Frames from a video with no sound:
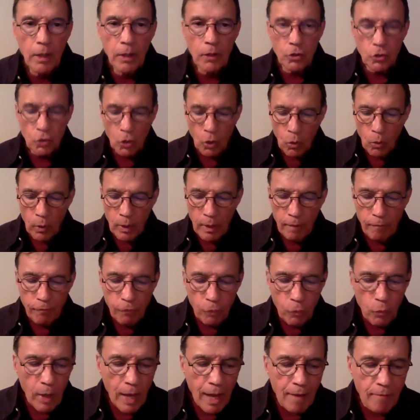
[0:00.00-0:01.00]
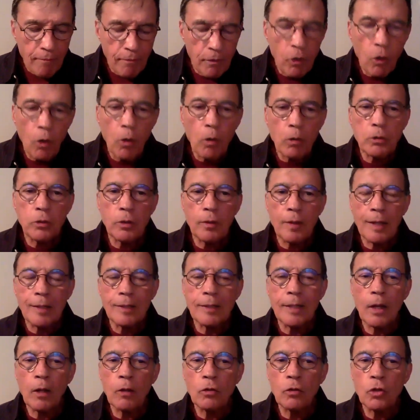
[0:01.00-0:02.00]
So if you have a culture
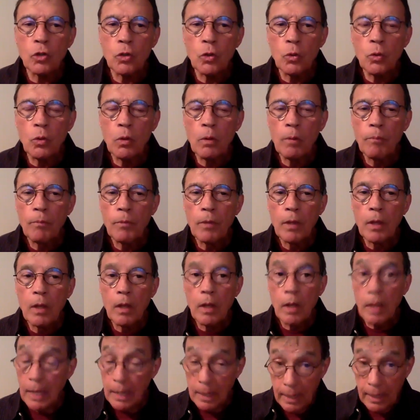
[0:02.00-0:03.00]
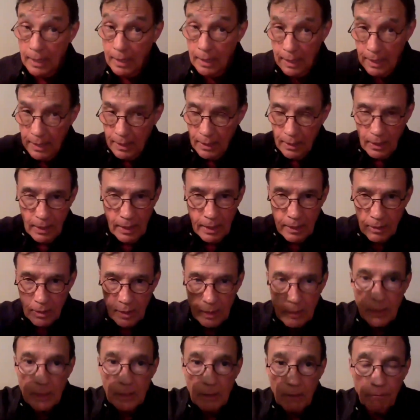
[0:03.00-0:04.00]
that tells you, and
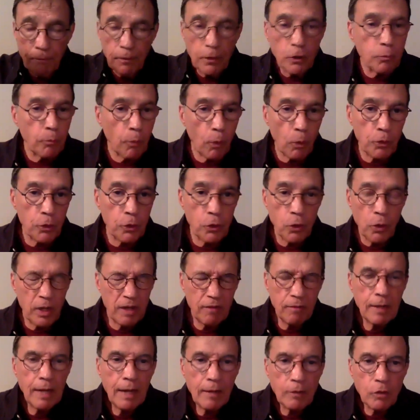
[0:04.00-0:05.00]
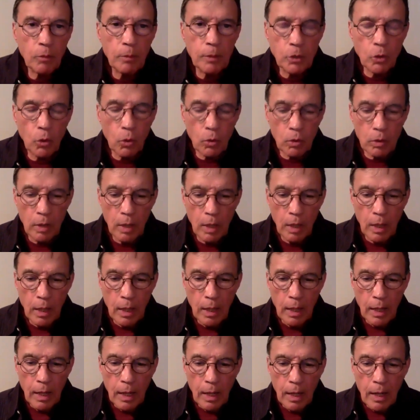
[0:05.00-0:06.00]
it's in the fishbowl, you don't even have to be told,
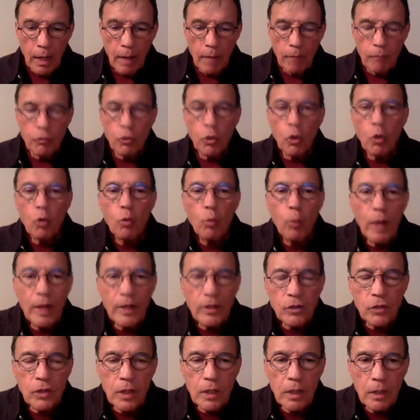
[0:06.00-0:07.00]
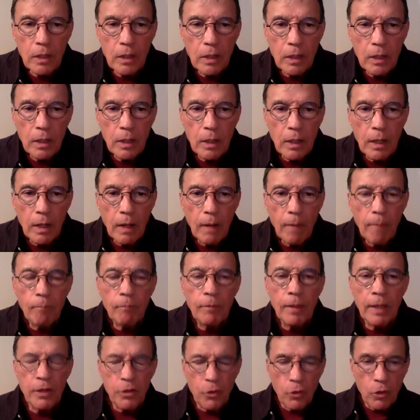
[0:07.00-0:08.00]
don't risk,
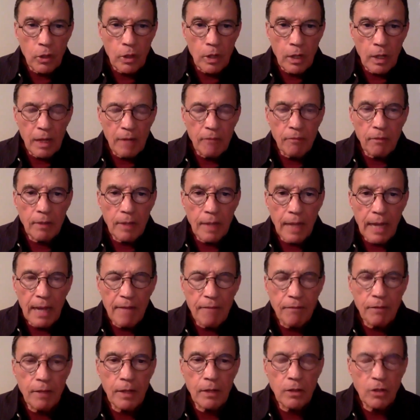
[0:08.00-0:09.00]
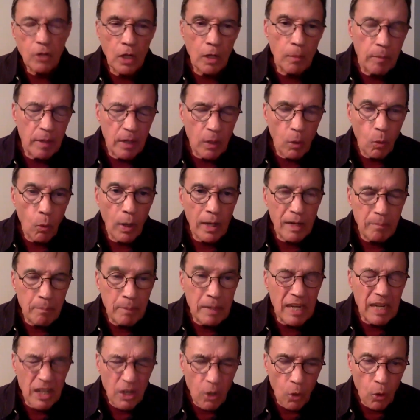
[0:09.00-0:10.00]
then you're going to live a life that is going to be quite
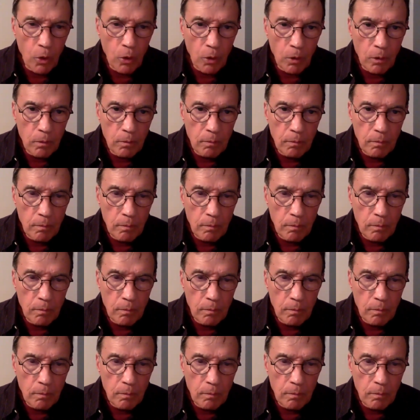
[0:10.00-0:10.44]
mediocre.